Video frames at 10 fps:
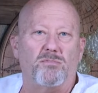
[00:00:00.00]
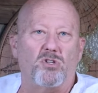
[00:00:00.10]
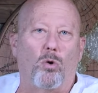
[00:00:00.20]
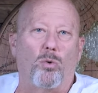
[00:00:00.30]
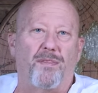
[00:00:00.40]

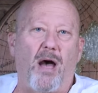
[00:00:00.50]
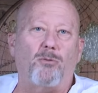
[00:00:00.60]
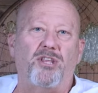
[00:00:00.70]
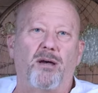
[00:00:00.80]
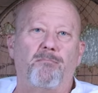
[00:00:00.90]
So
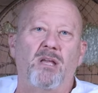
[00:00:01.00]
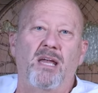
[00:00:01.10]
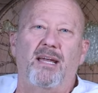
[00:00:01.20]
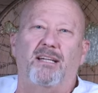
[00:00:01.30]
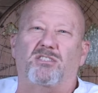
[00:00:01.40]
without them,
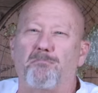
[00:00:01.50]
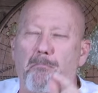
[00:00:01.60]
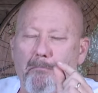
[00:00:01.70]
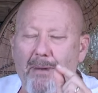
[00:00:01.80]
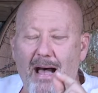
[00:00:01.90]
it's
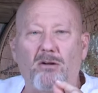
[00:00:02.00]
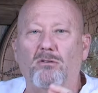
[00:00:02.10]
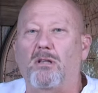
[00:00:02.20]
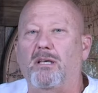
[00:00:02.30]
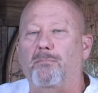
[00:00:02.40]

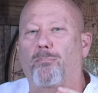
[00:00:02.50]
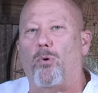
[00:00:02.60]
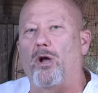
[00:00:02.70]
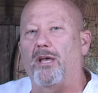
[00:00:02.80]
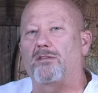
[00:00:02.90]
mildly
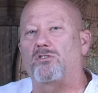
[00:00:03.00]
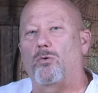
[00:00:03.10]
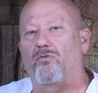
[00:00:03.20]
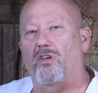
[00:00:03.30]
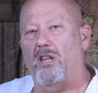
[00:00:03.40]
buoyant,
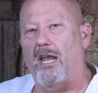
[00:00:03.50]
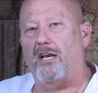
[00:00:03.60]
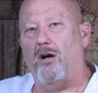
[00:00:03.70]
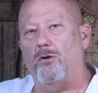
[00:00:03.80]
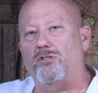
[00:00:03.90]
so if you let
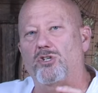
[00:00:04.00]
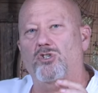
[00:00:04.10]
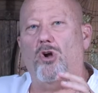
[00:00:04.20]
it go, it just